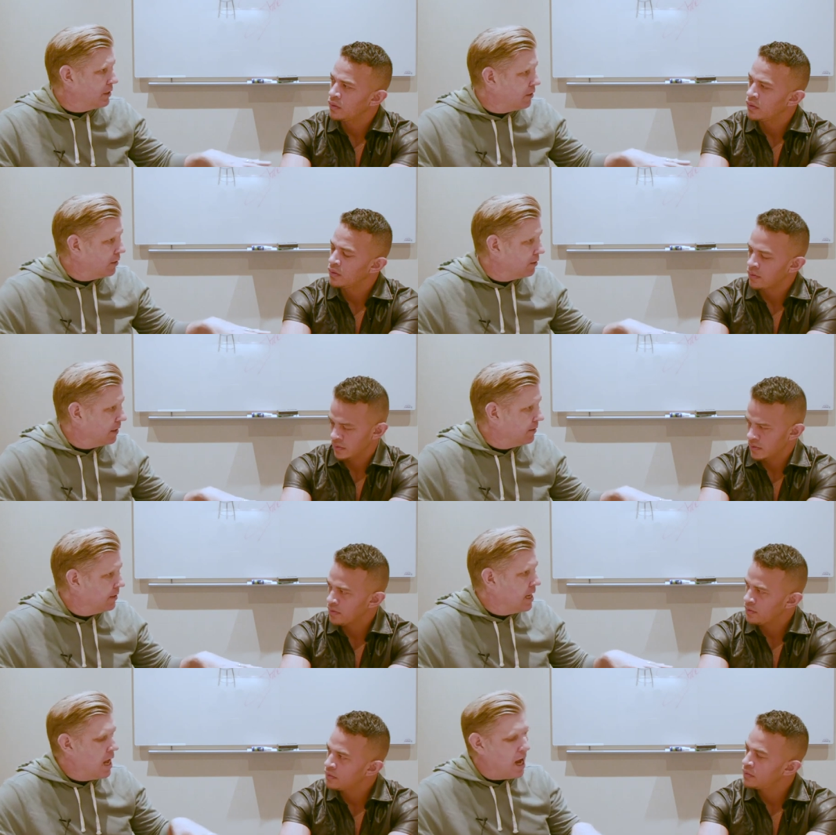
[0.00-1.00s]
Speaker 1: you said earlier, right?
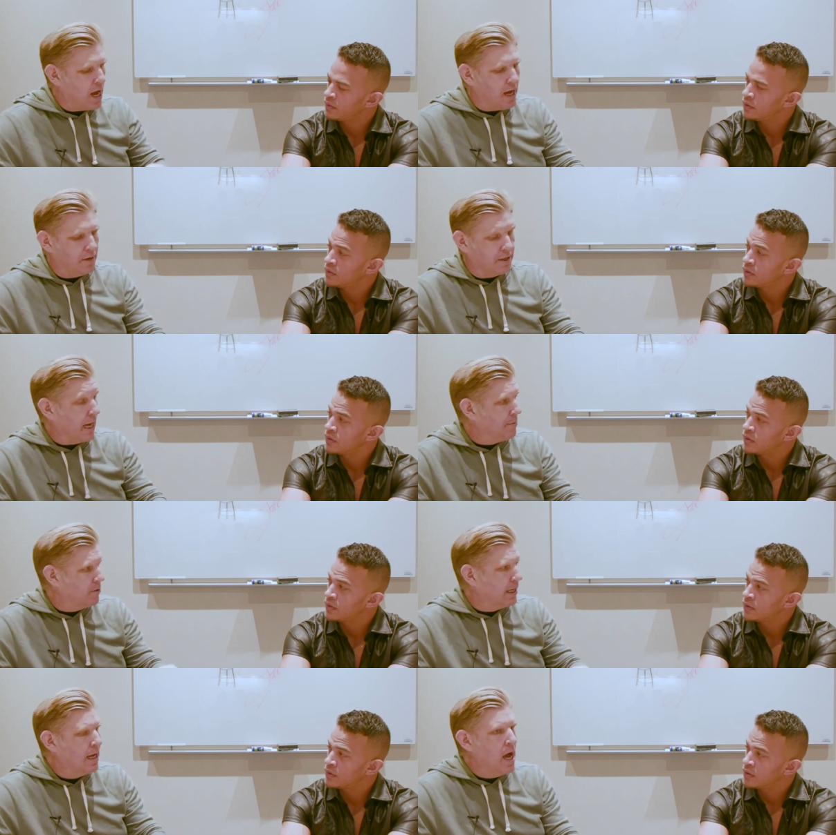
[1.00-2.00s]
Uh, the
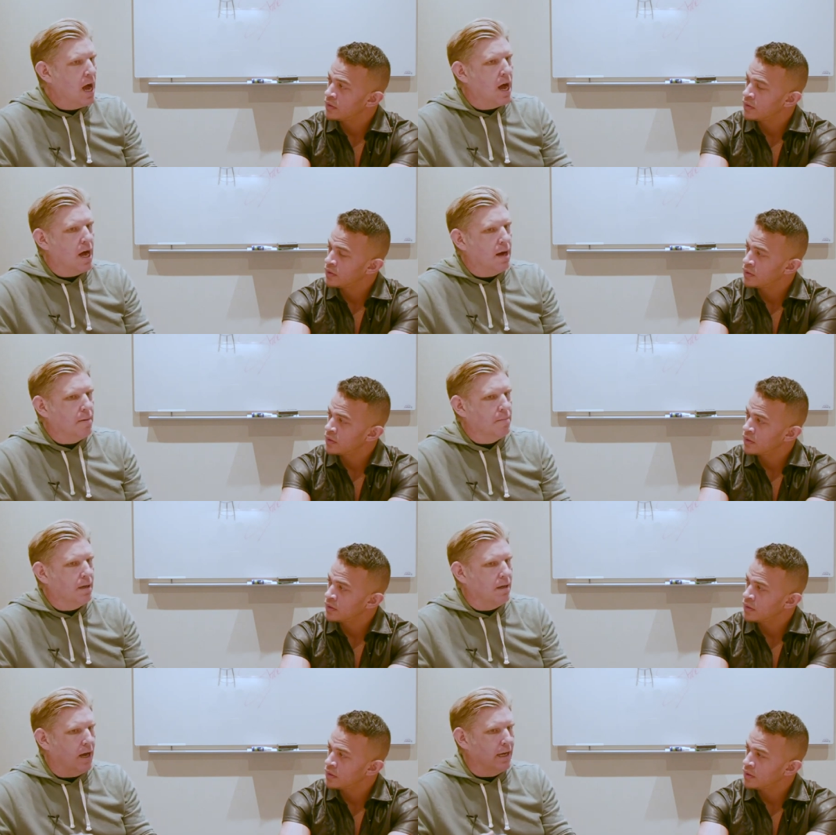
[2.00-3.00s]
Diamond Ring.
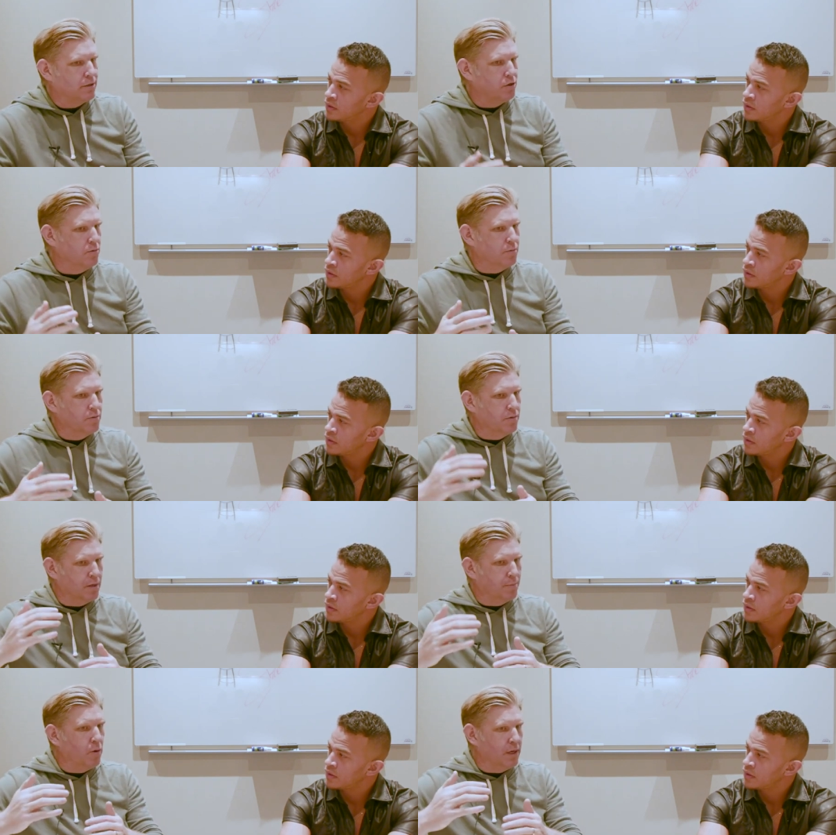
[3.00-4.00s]
Um, I assume
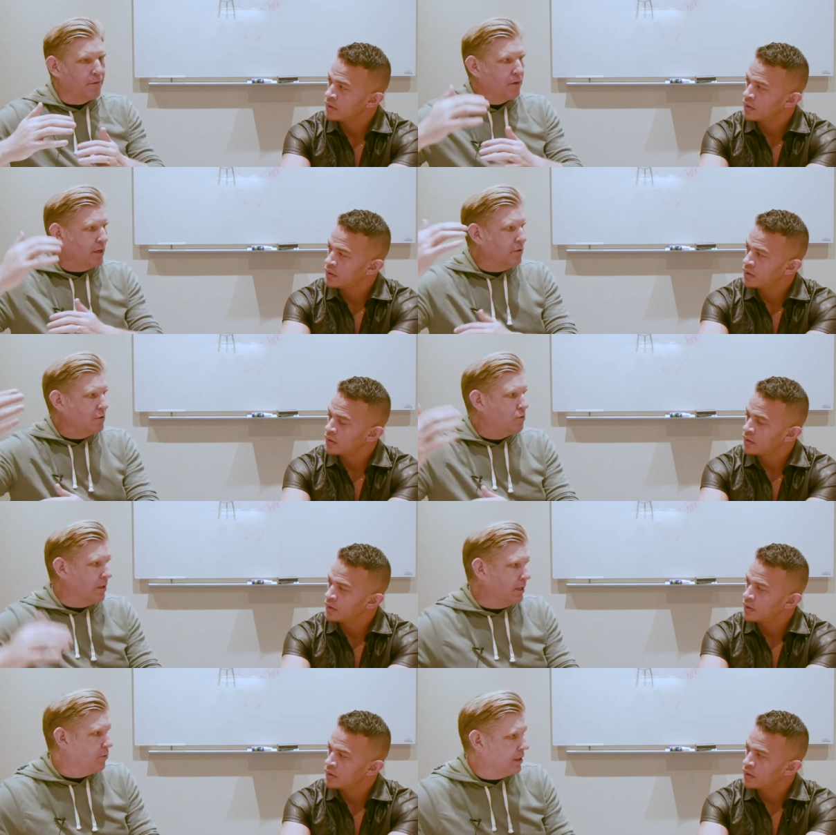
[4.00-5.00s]
you're poised for a huge
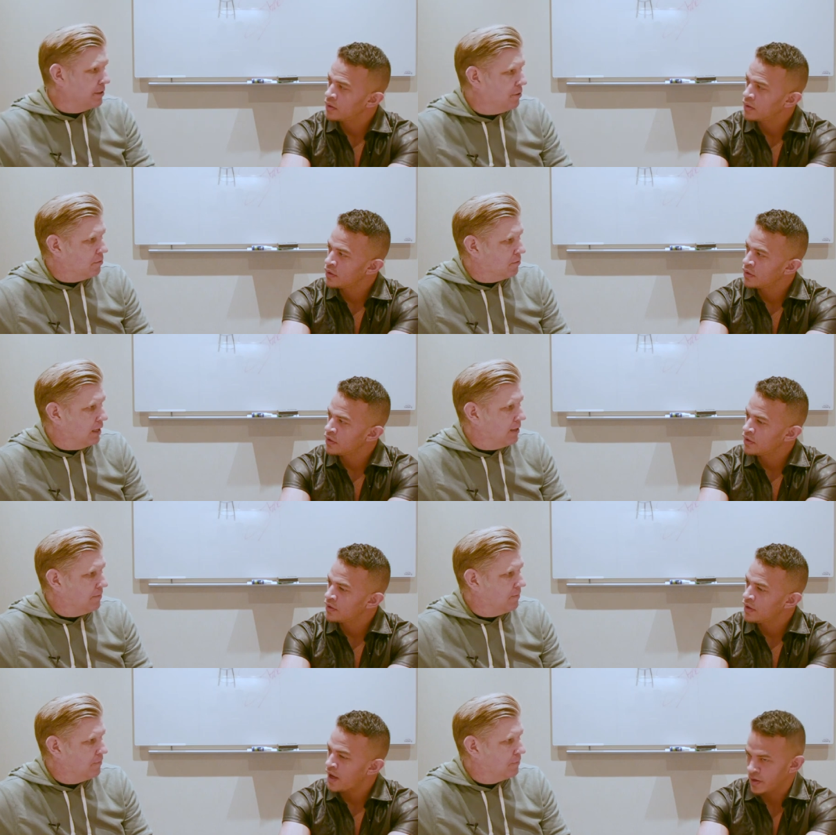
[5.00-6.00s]
2022, right?
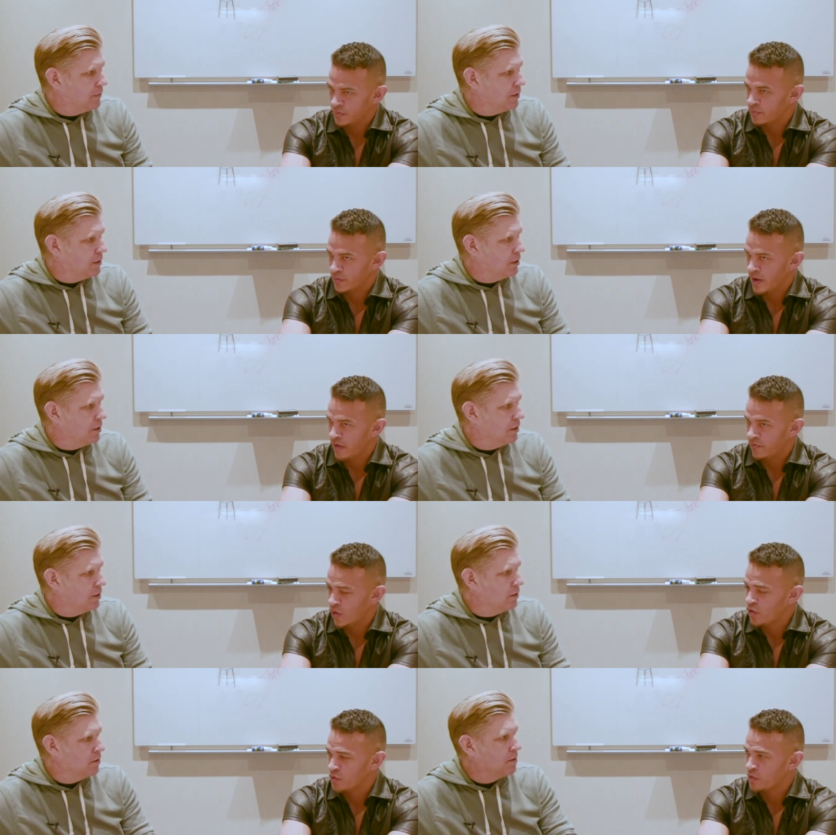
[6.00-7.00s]
Speaker 2: I've, I've
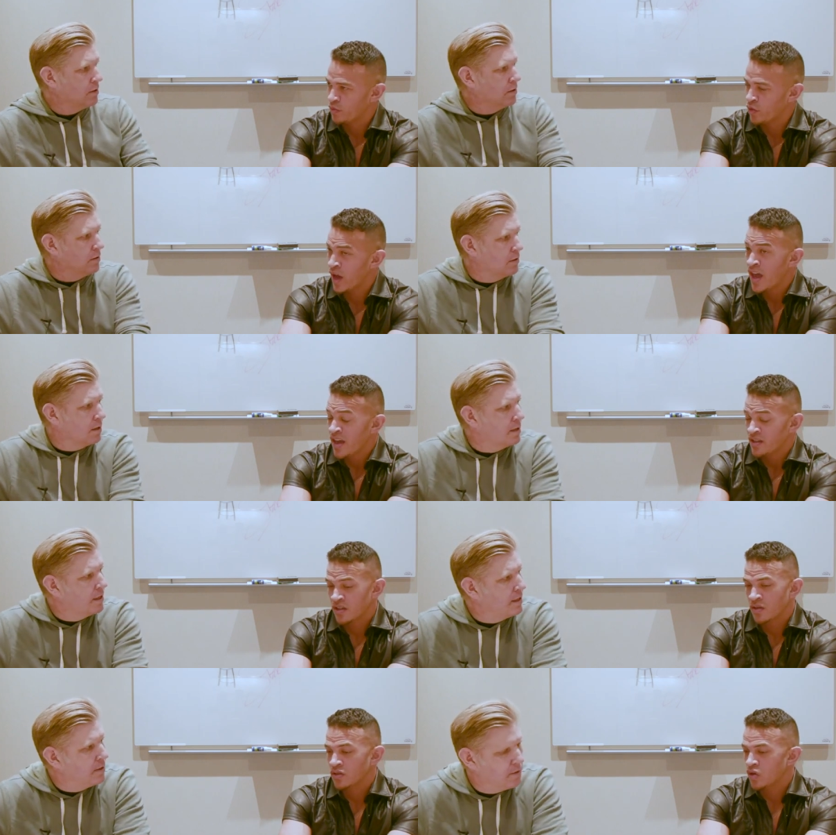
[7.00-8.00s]
always been poised.
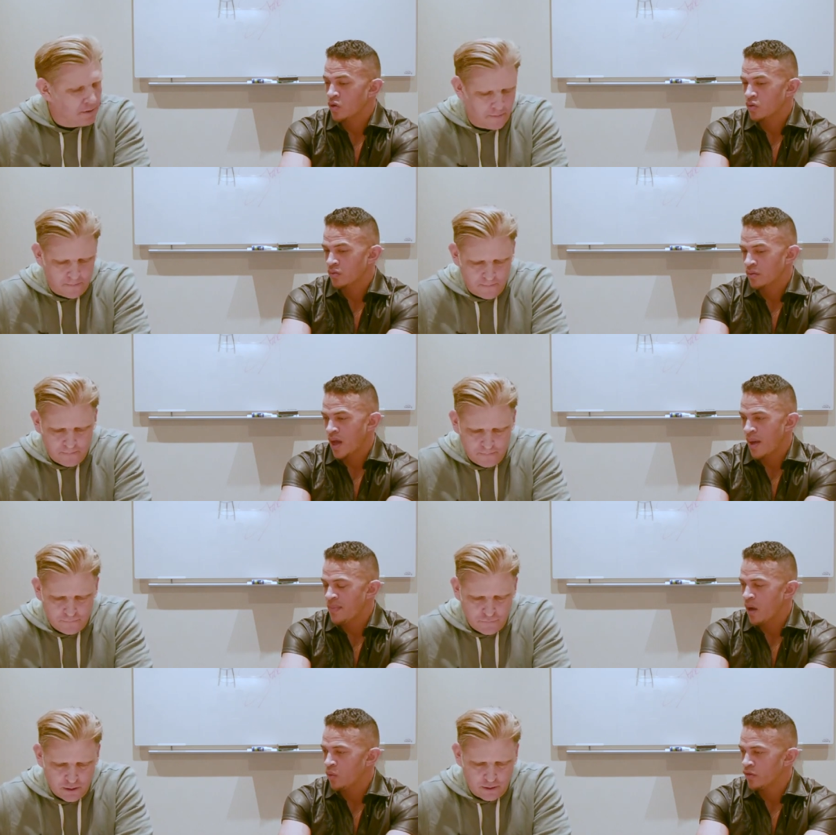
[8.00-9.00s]
See, so I'm
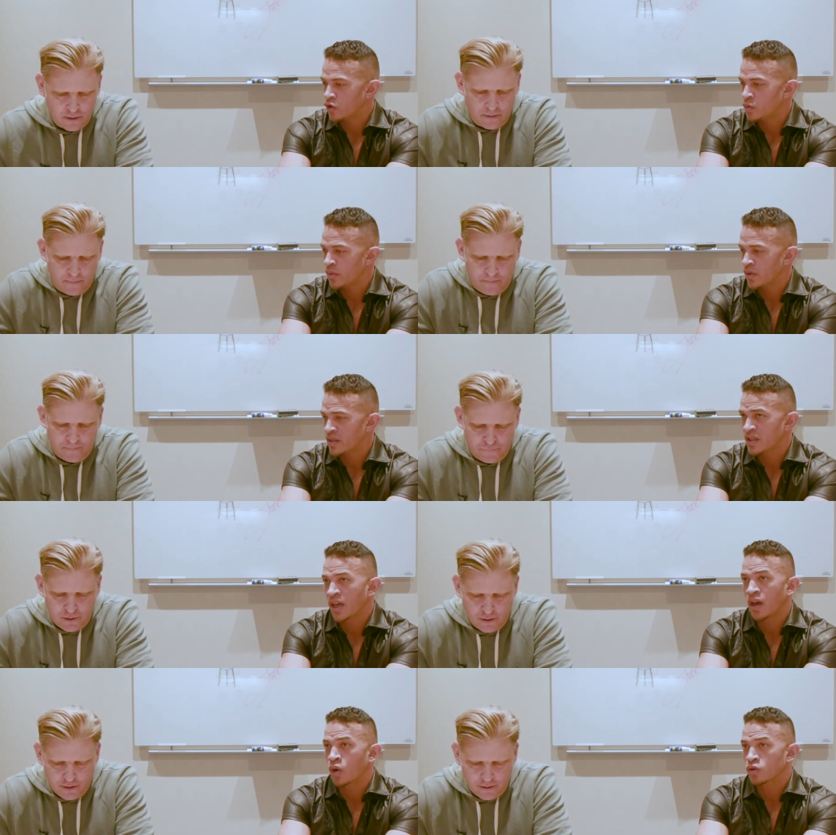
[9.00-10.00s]
not one of those people that
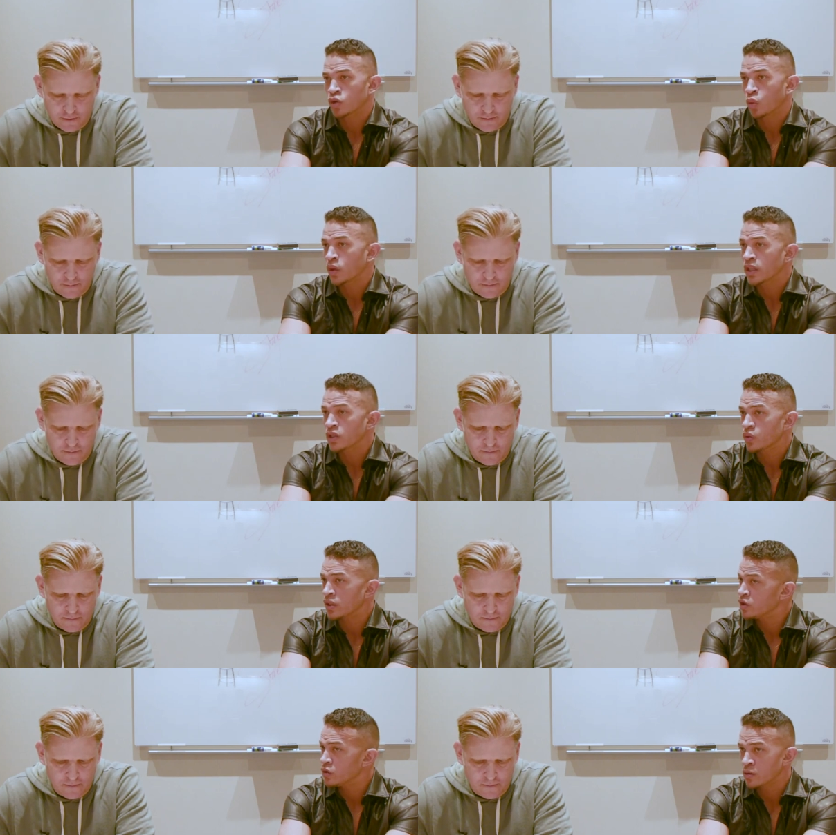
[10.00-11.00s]
say, oh,
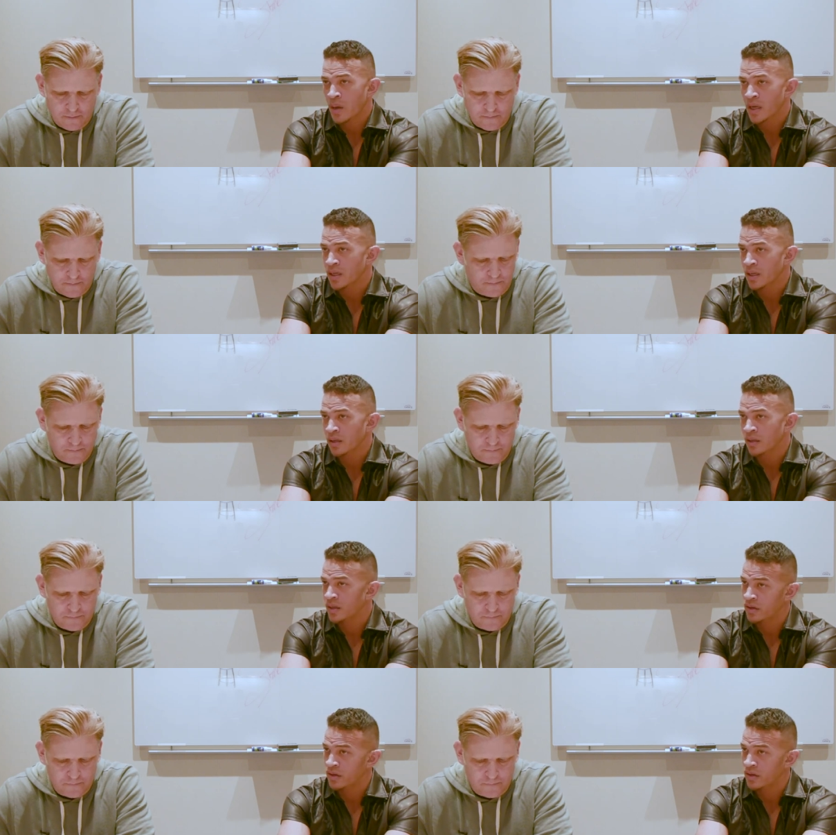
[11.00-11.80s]
2022 is my year. I